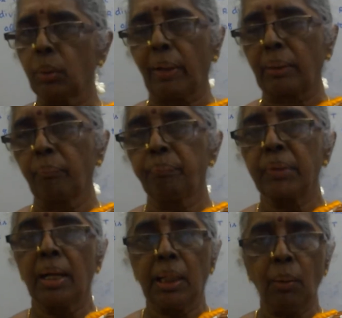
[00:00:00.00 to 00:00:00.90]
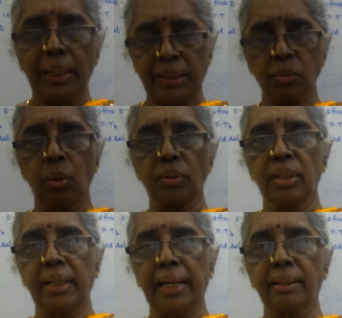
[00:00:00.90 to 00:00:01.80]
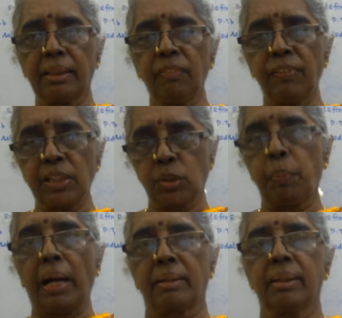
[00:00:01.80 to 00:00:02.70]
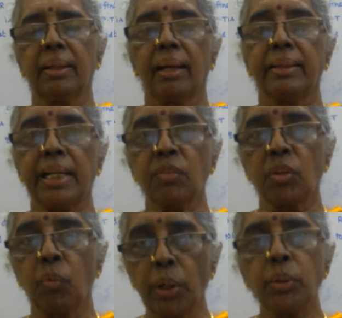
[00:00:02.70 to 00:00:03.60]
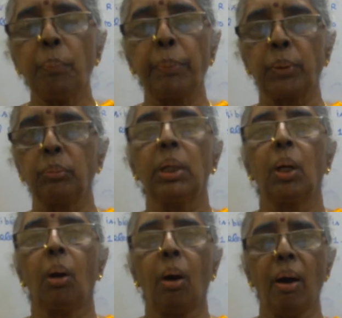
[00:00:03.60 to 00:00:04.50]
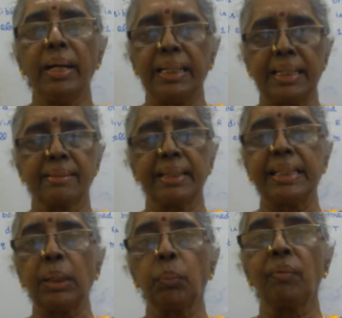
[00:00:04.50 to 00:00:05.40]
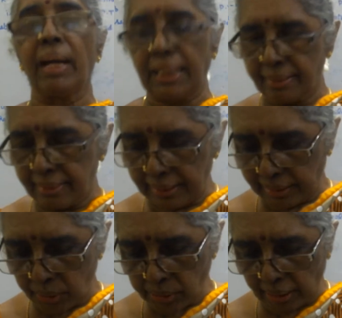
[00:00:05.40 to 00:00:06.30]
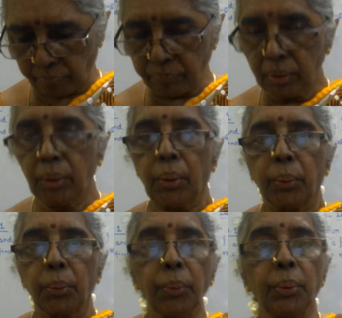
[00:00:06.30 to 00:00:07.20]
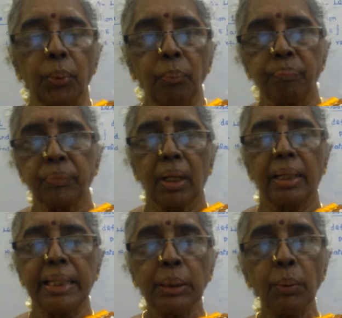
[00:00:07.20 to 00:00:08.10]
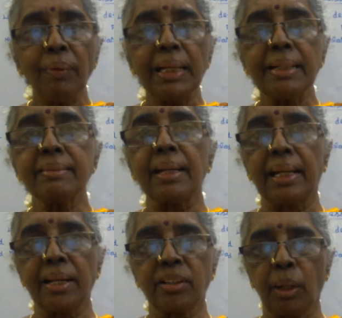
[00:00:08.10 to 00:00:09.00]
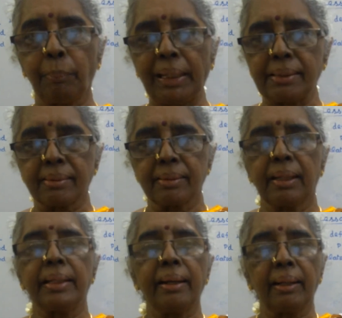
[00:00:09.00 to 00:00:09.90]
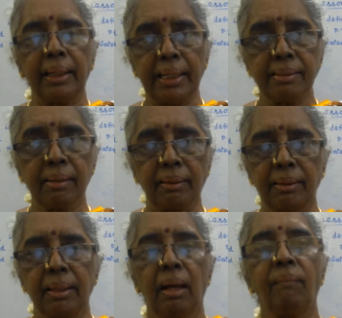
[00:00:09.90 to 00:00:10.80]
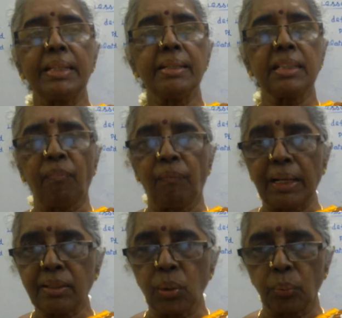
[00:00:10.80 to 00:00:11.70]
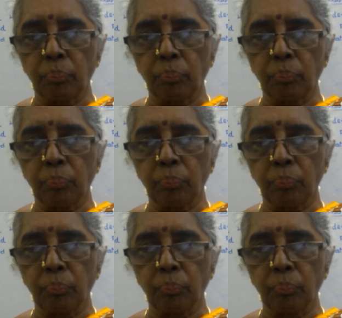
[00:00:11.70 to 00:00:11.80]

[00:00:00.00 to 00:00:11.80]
1. Now, let us concentrate on the first part. That is, we want to prove R is an equivalence relation. You know, equivalence relation means a relation which is reflexive,